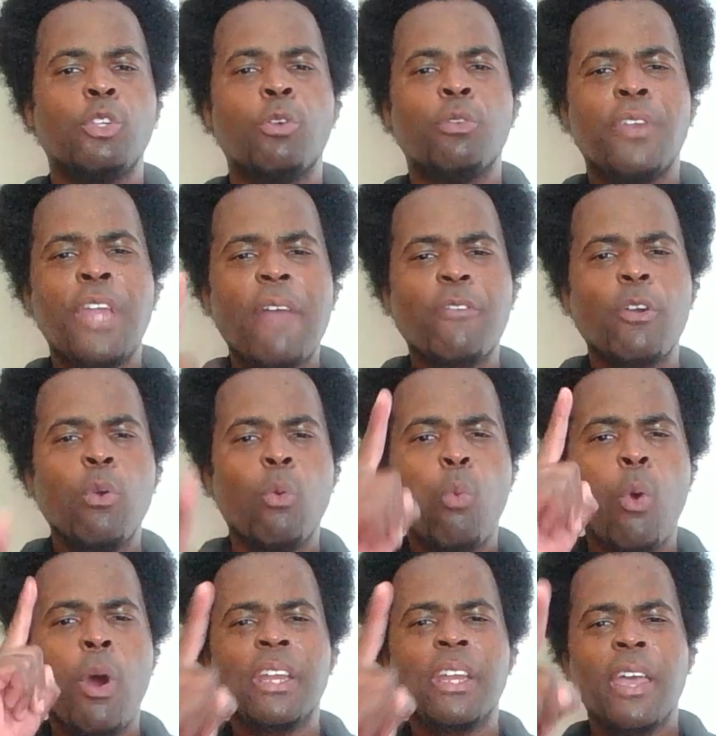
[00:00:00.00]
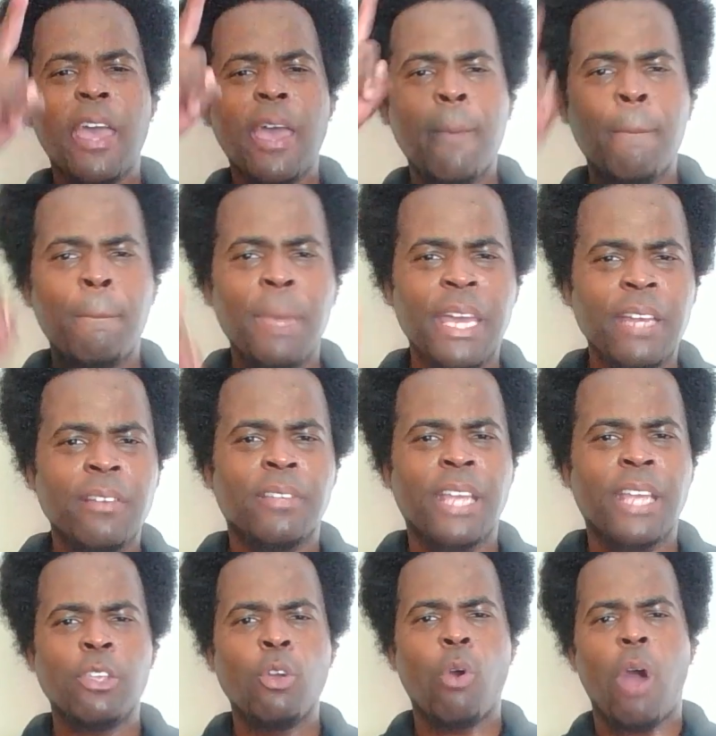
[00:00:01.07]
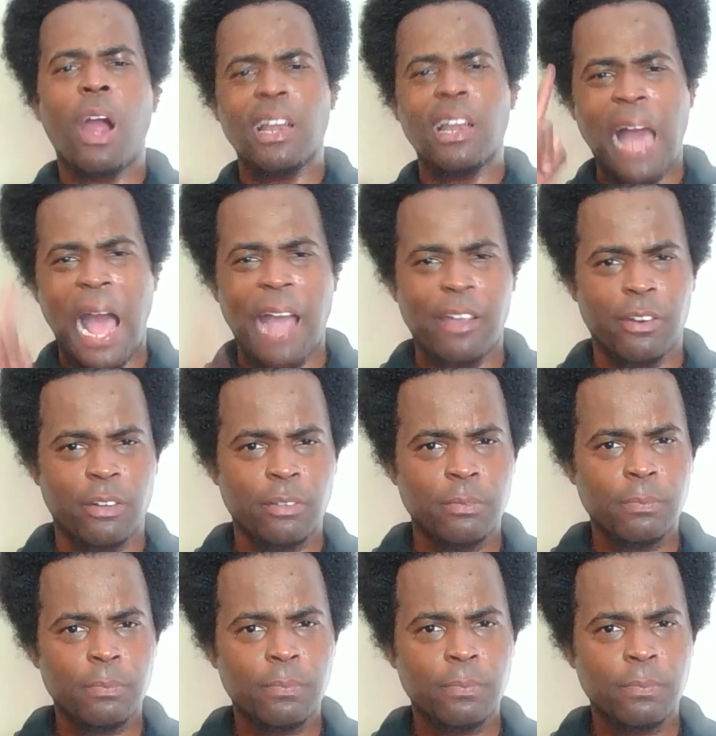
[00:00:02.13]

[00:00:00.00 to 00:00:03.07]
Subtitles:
you never want to admit that you are a liar.